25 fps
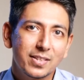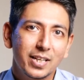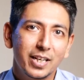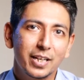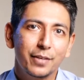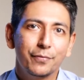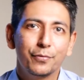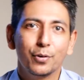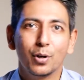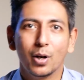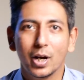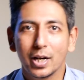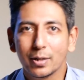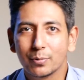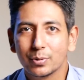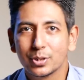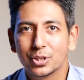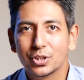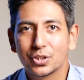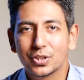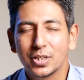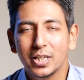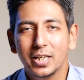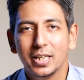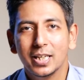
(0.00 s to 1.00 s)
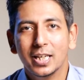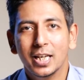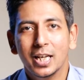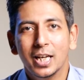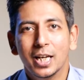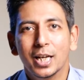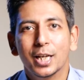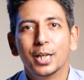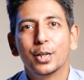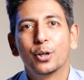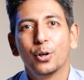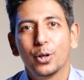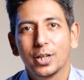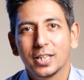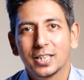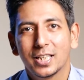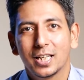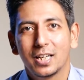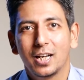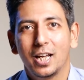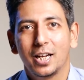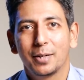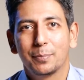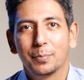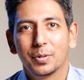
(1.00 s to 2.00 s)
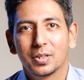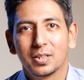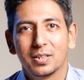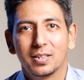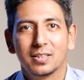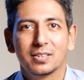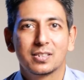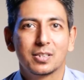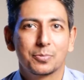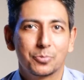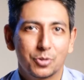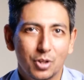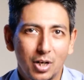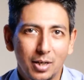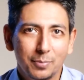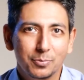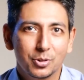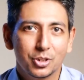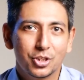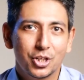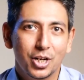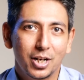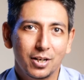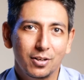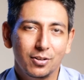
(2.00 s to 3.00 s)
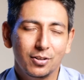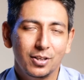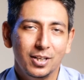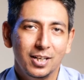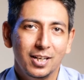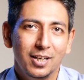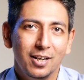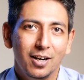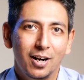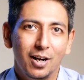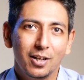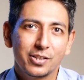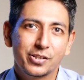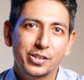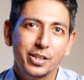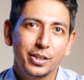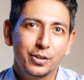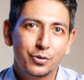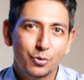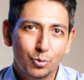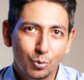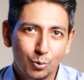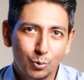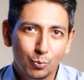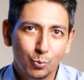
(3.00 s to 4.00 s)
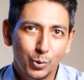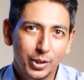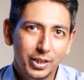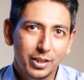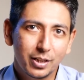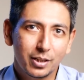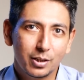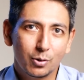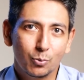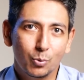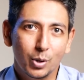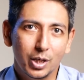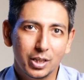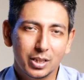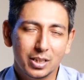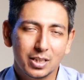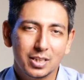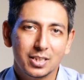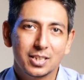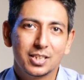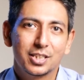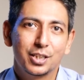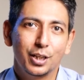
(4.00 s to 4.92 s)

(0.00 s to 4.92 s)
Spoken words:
And if you like what you see, go hit that like button and subscribe to the channel. I'll see you soon with another one.